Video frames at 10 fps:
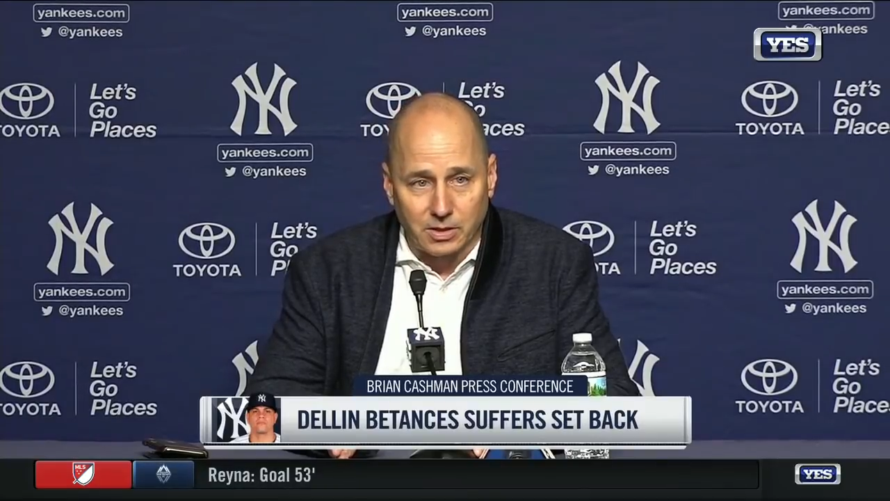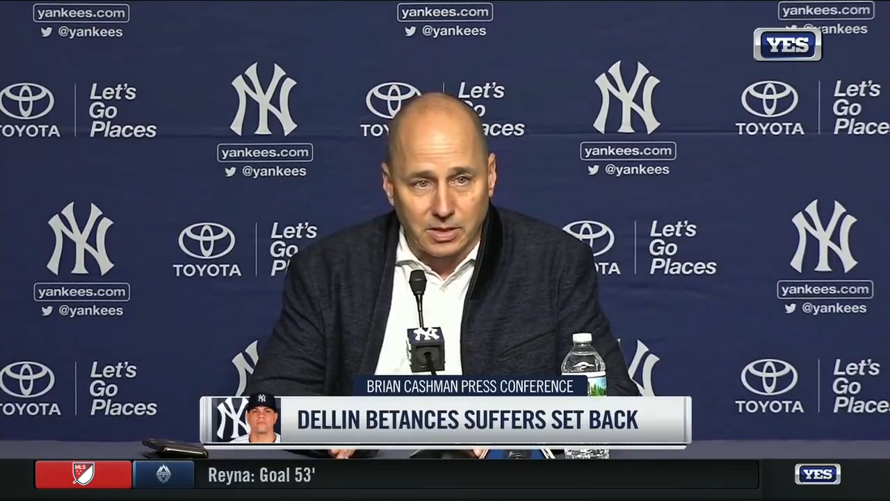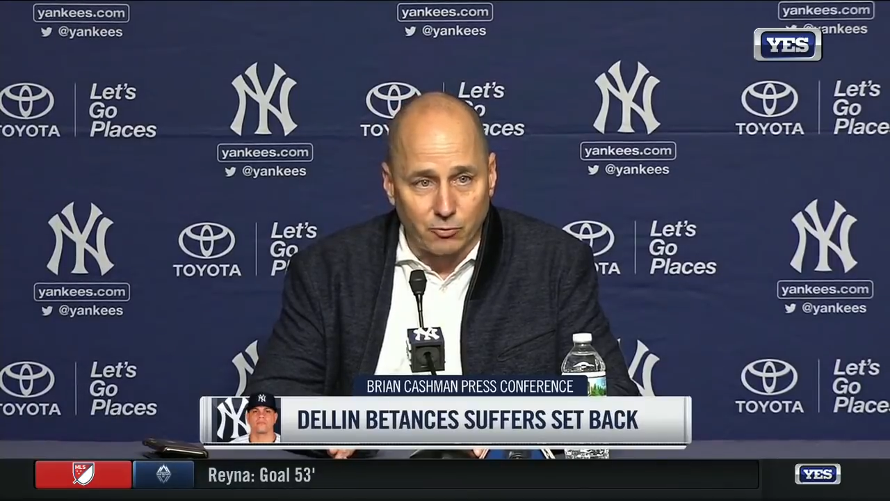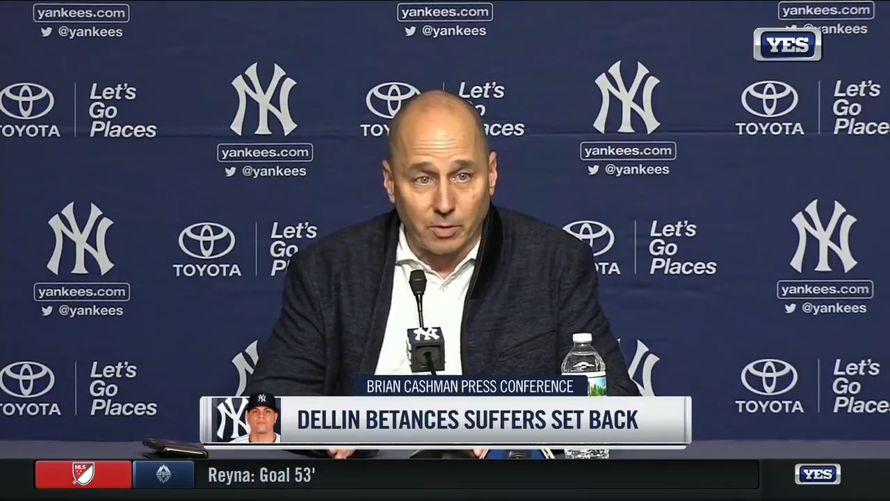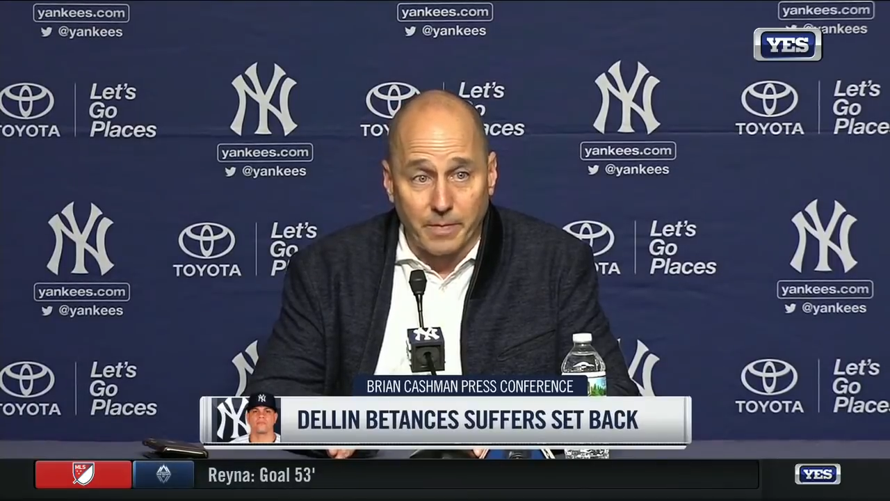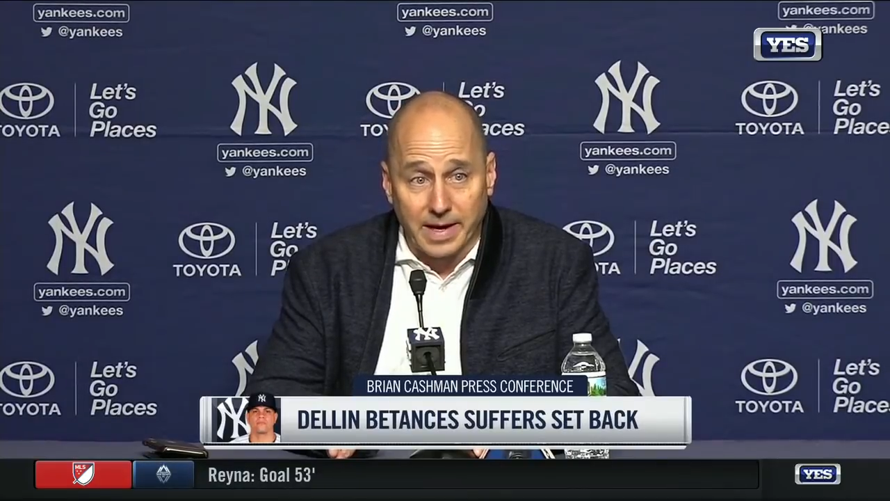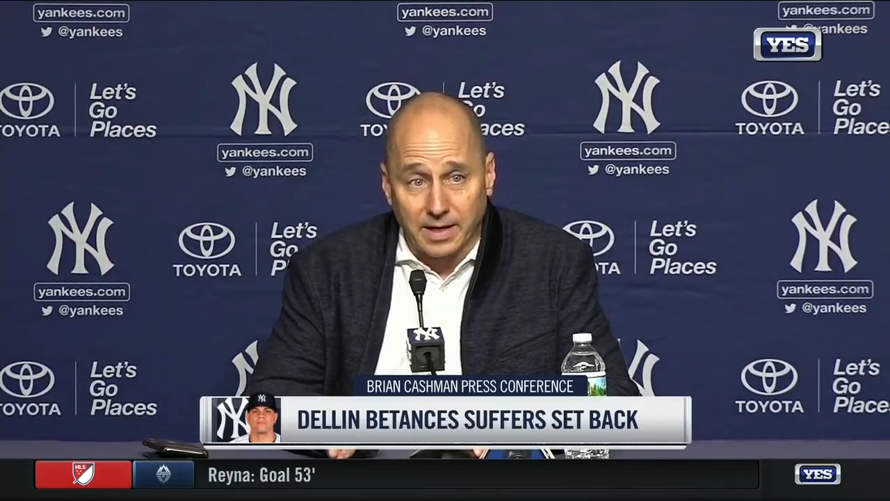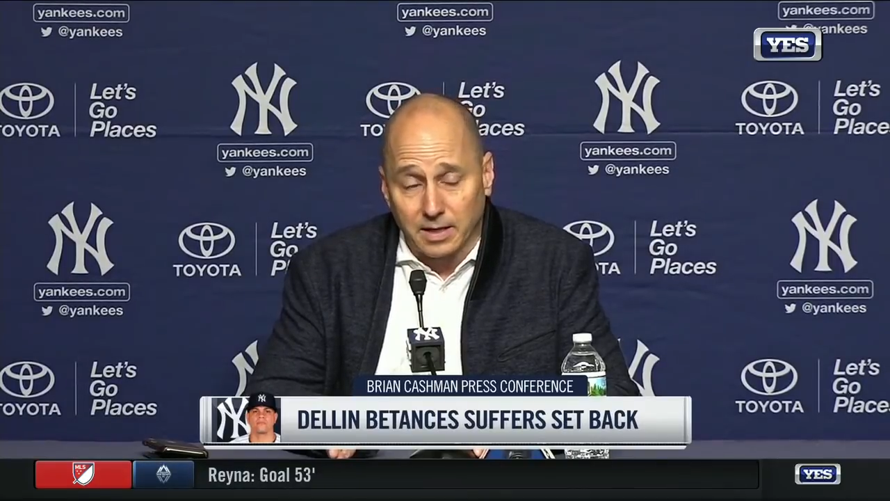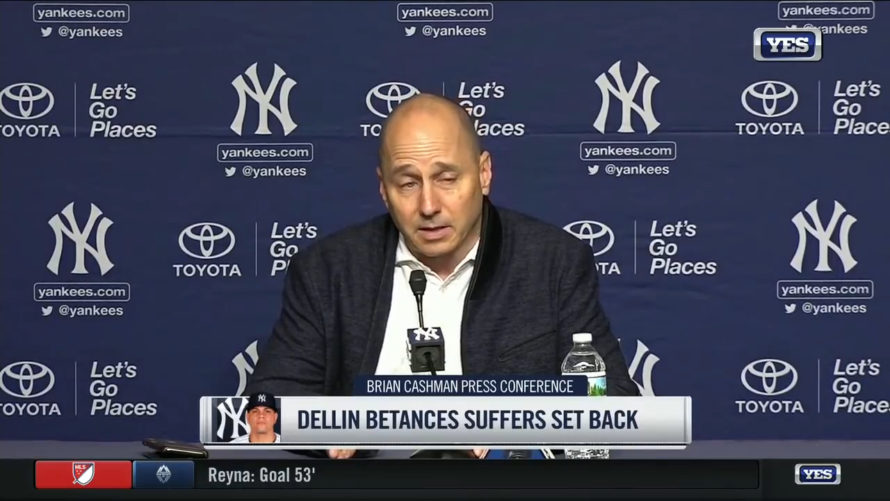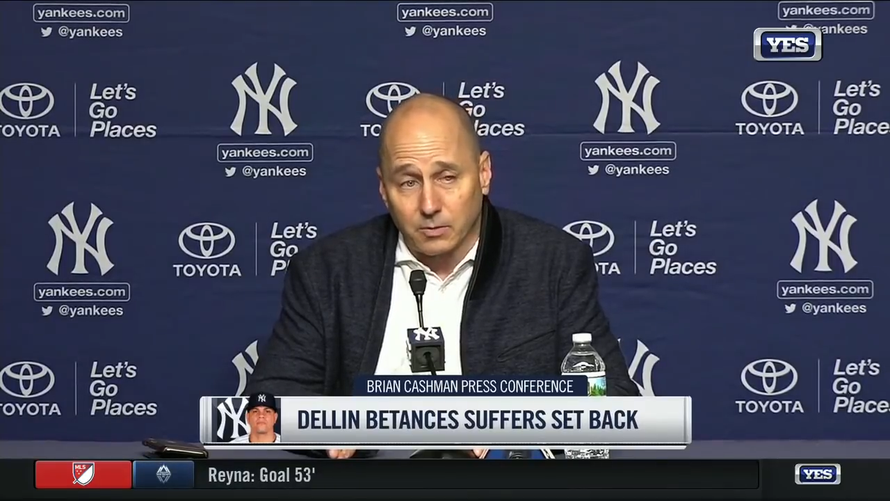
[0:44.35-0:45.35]
is
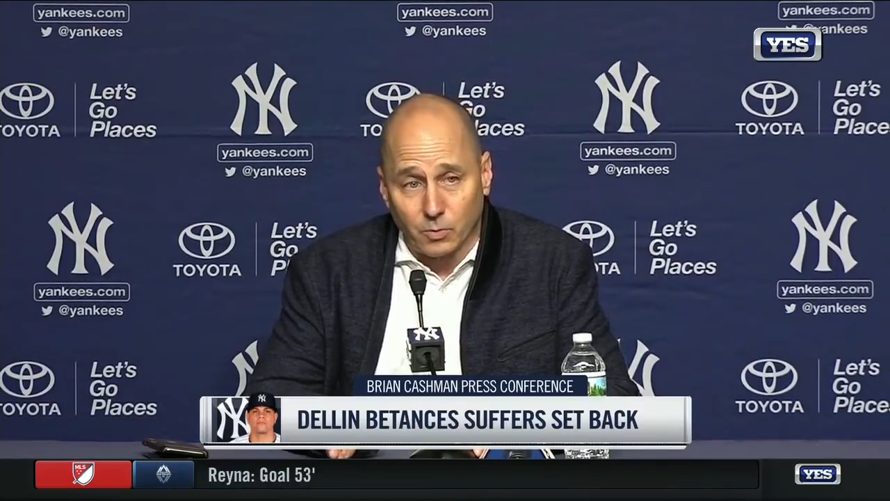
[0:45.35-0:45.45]
remaining,